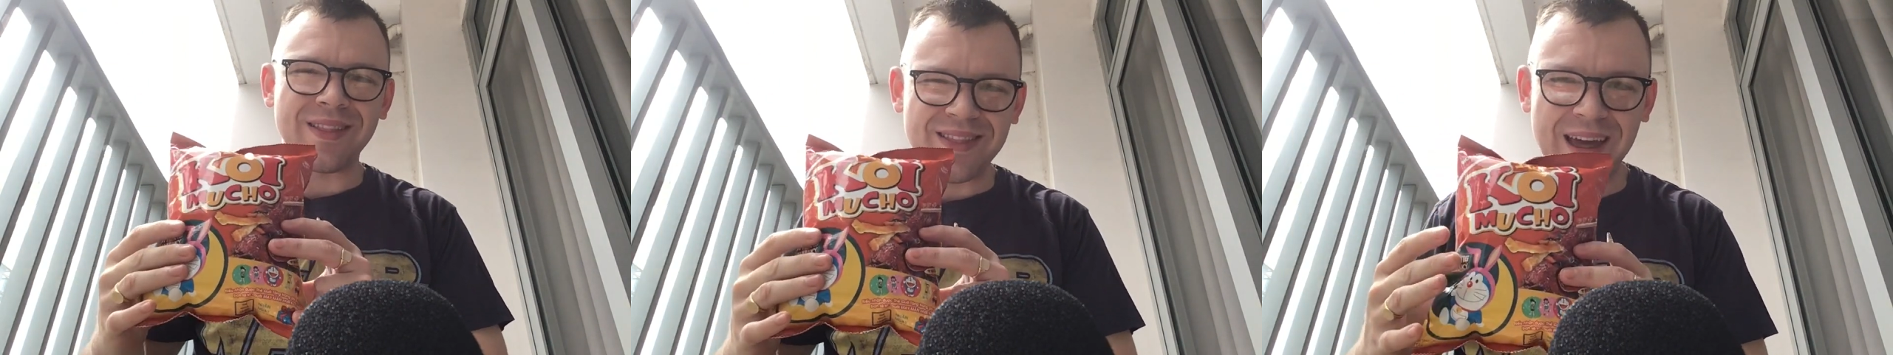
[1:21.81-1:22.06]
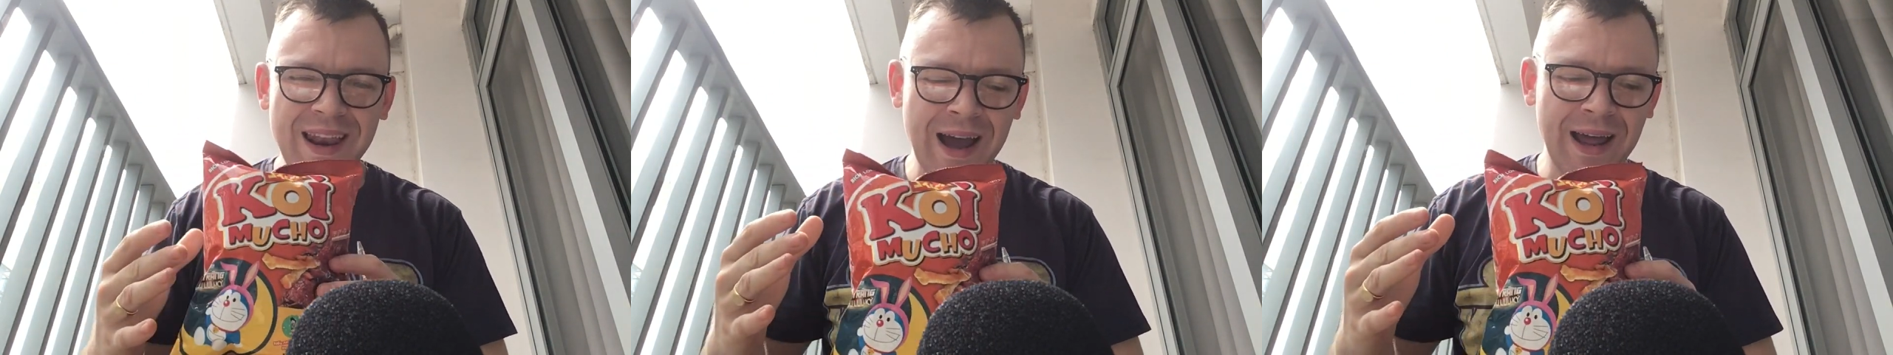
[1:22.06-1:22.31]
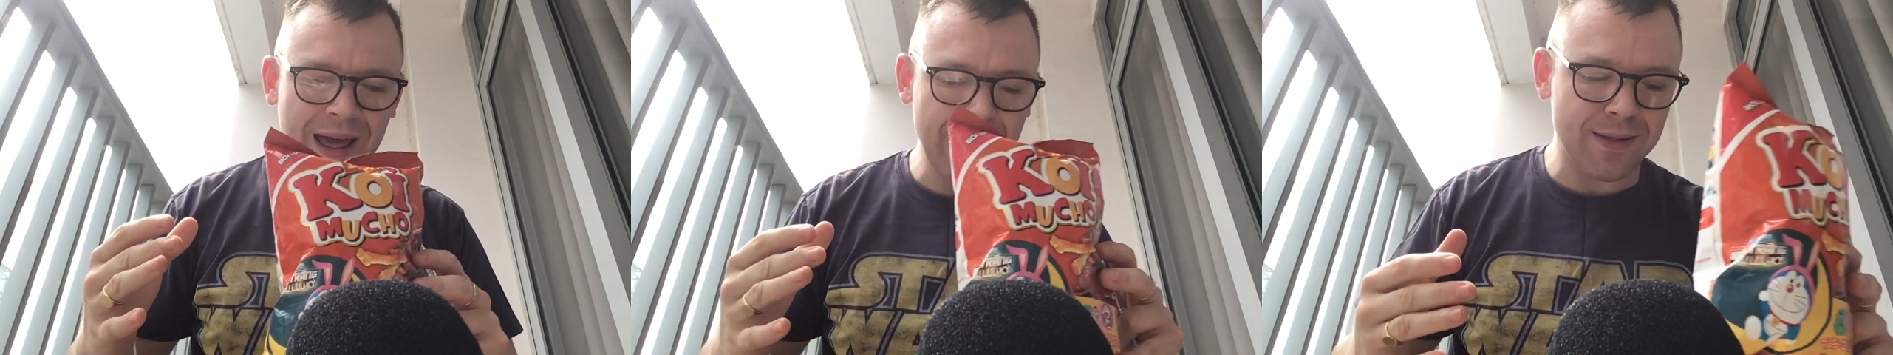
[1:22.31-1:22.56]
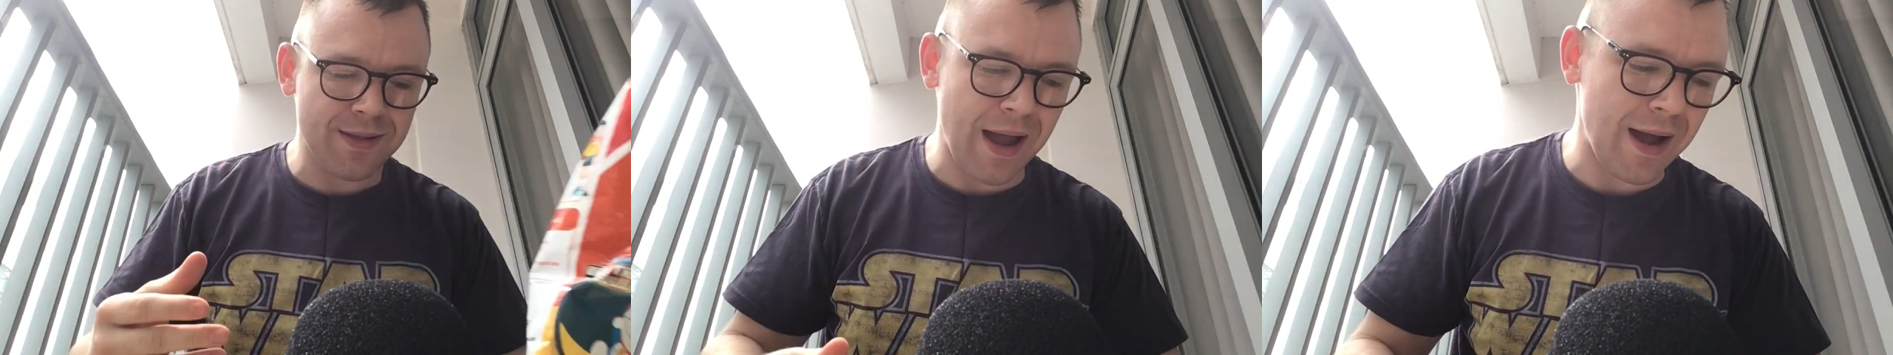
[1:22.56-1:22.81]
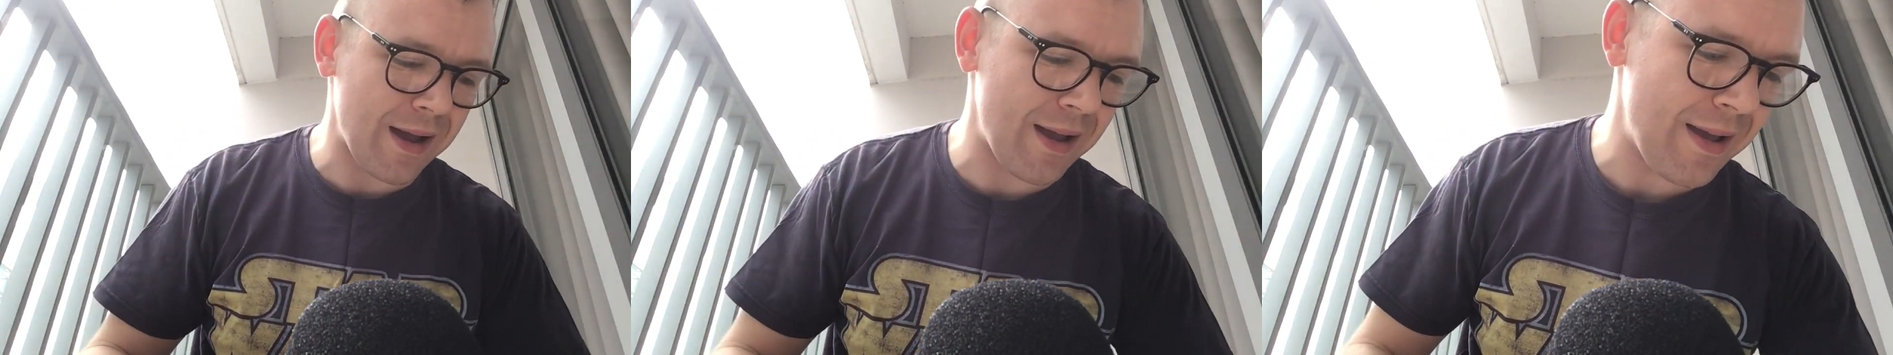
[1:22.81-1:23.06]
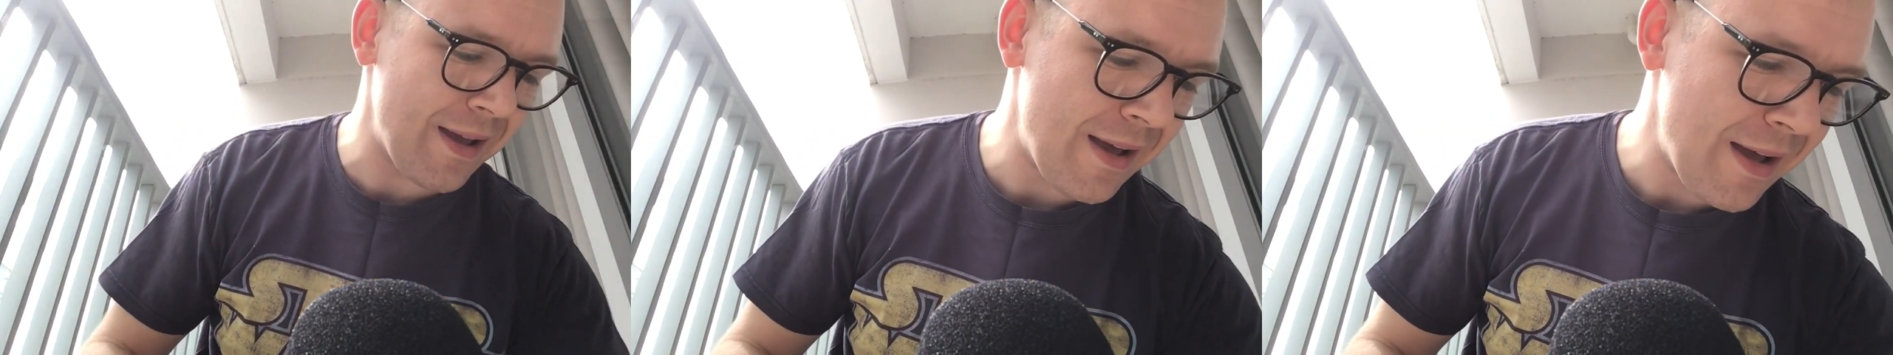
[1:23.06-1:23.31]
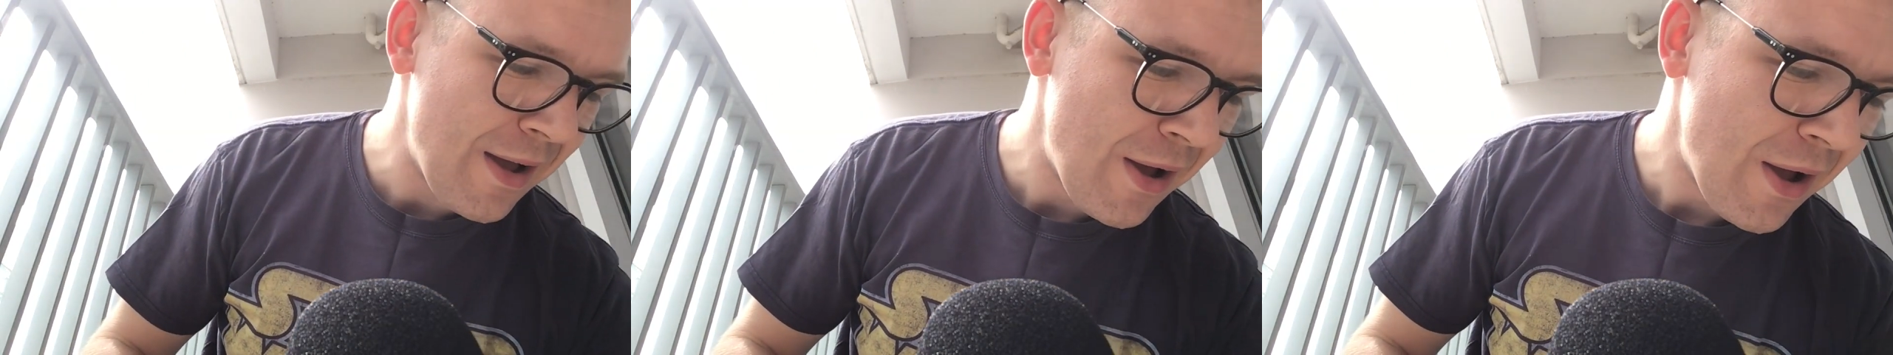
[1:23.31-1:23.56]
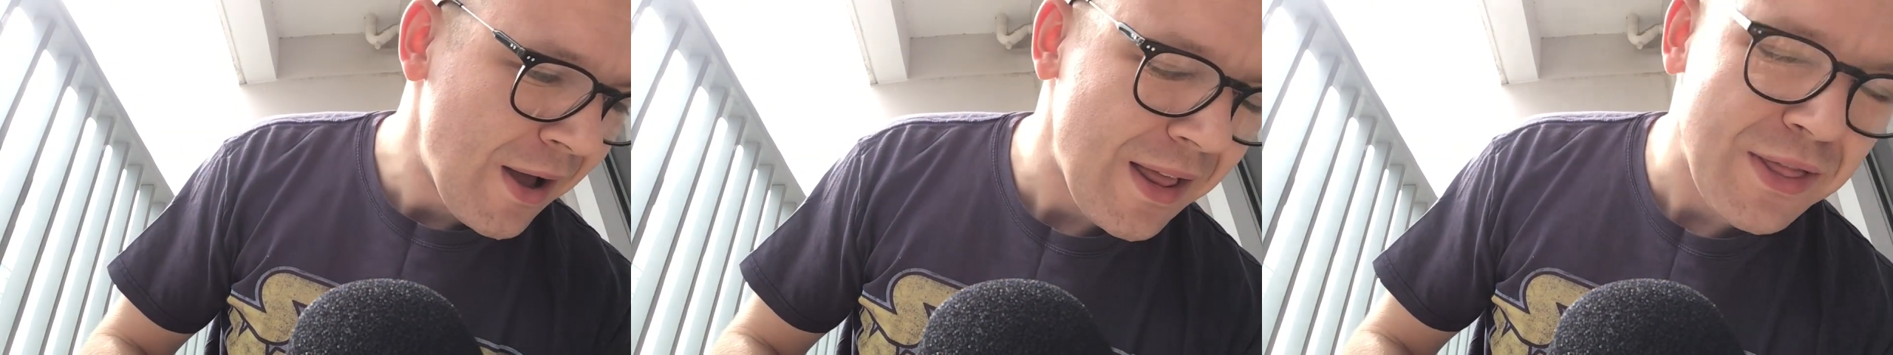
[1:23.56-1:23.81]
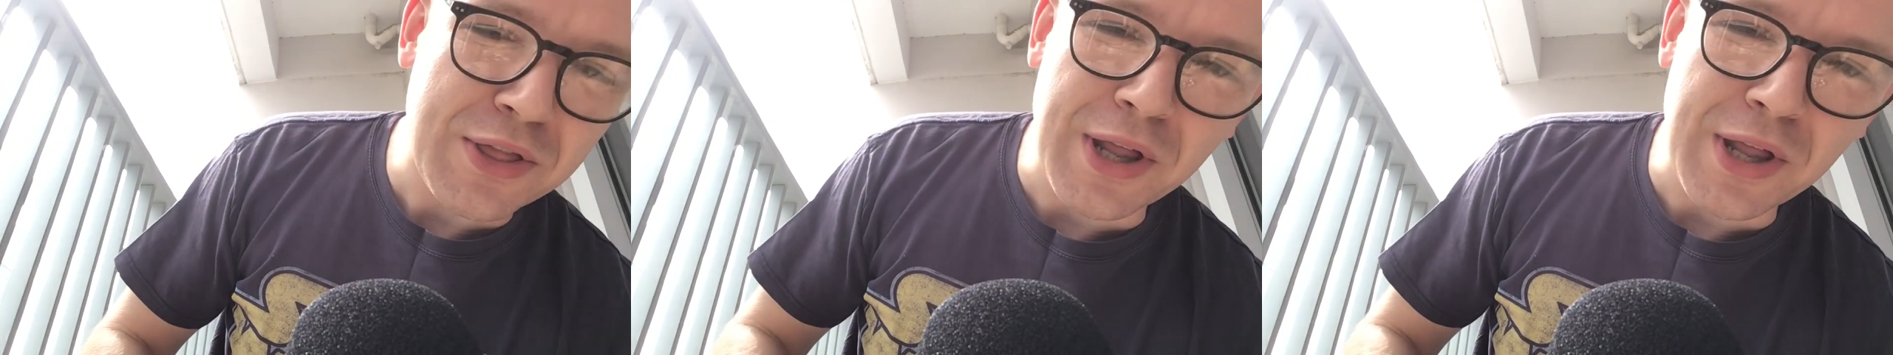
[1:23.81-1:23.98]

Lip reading: then I like snack. The